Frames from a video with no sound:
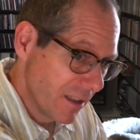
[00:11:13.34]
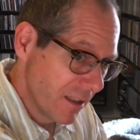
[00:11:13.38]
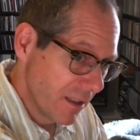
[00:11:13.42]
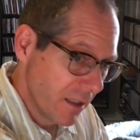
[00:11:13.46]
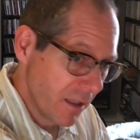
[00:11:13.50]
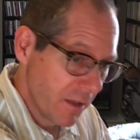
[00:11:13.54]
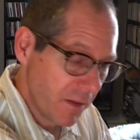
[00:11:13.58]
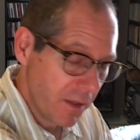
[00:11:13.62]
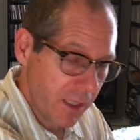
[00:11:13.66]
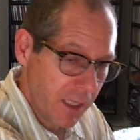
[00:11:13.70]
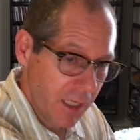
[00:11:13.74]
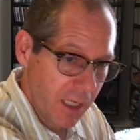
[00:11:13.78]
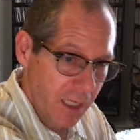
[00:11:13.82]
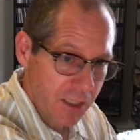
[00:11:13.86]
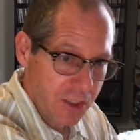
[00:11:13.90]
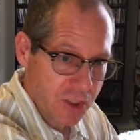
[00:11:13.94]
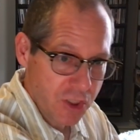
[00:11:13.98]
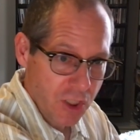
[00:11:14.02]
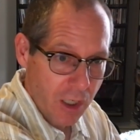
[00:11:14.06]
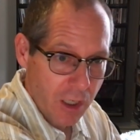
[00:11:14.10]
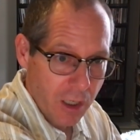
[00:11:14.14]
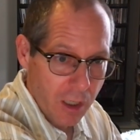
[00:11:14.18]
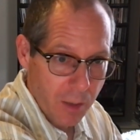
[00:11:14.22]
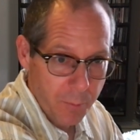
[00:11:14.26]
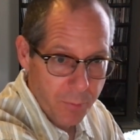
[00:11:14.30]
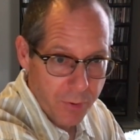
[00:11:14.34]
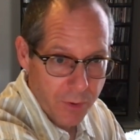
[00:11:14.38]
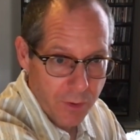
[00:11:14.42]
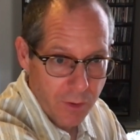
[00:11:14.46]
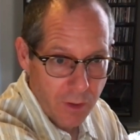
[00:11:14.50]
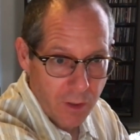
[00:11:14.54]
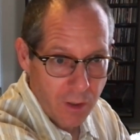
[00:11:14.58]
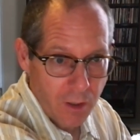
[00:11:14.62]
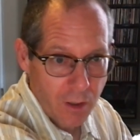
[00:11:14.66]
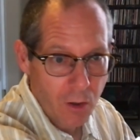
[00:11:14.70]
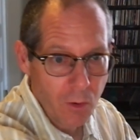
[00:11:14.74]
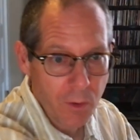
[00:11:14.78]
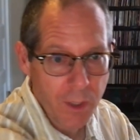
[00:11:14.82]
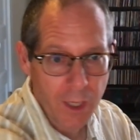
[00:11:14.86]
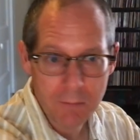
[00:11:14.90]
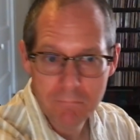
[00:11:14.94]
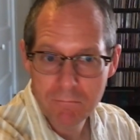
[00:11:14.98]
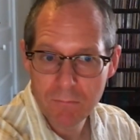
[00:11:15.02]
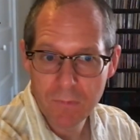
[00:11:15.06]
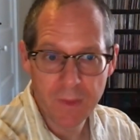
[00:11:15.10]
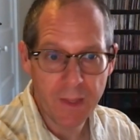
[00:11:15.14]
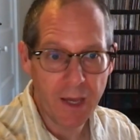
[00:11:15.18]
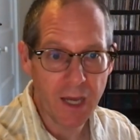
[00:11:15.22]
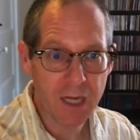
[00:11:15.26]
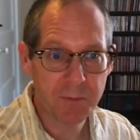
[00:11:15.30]
The E sharp. Okay,
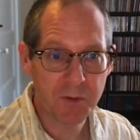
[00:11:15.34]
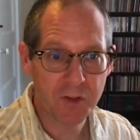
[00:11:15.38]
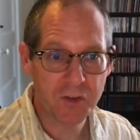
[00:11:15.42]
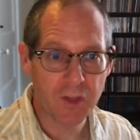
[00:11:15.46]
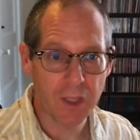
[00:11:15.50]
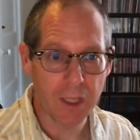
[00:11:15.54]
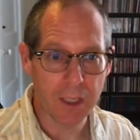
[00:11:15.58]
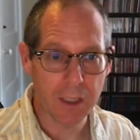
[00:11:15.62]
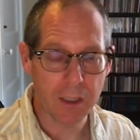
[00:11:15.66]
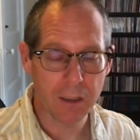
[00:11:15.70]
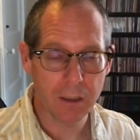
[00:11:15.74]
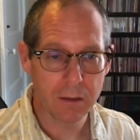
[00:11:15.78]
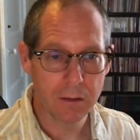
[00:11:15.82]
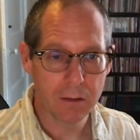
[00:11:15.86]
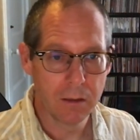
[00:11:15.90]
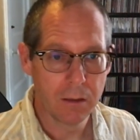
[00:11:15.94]
not a mistake.